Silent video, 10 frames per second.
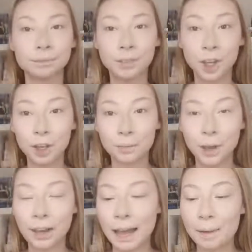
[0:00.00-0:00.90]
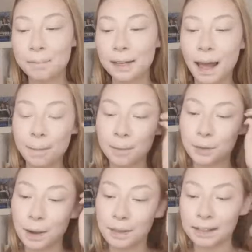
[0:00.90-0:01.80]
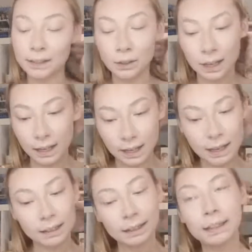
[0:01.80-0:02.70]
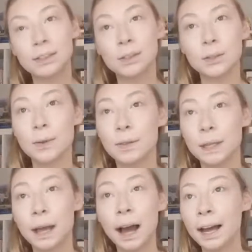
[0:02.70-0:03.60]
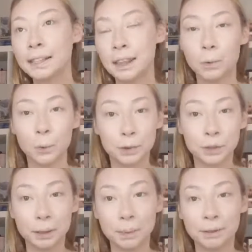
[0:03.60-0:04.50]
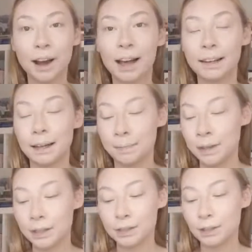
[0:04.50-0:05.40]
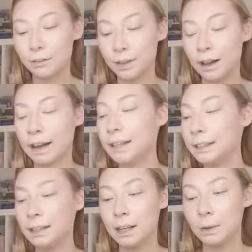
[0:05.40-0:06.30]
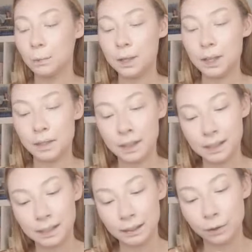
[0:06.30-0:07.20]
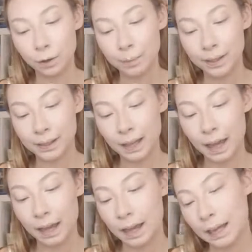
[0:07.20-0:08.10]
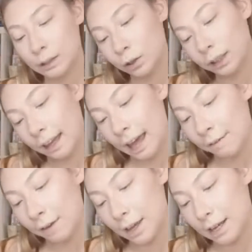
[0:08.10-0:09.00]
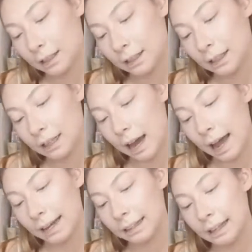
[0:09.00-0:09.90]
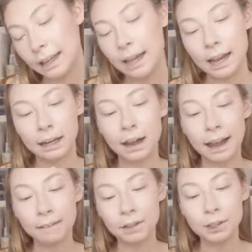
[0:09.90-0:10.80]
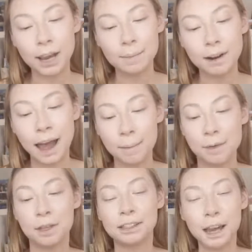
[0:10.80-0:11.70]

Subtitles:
Cute. Okay, I'm pretty happy with the way that's looking. Let's do the eyes and then we'll do a little bit of highlight. So for the eyes, with this Laura Mercier, it's called a caviar stick eye color, and I have the shade amethyst.